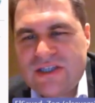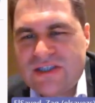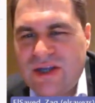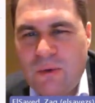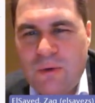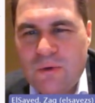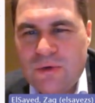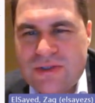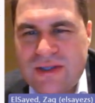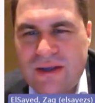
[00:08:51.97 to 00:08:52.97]
just
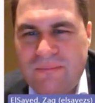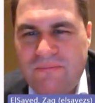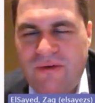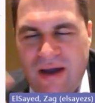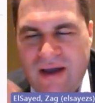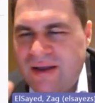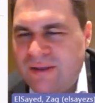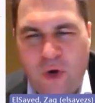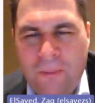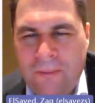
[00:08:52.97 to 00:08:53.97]
download the file
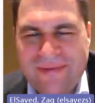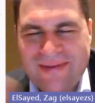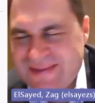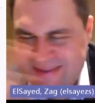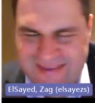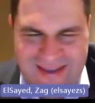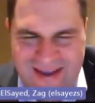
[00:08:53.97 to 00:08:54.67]
and open it.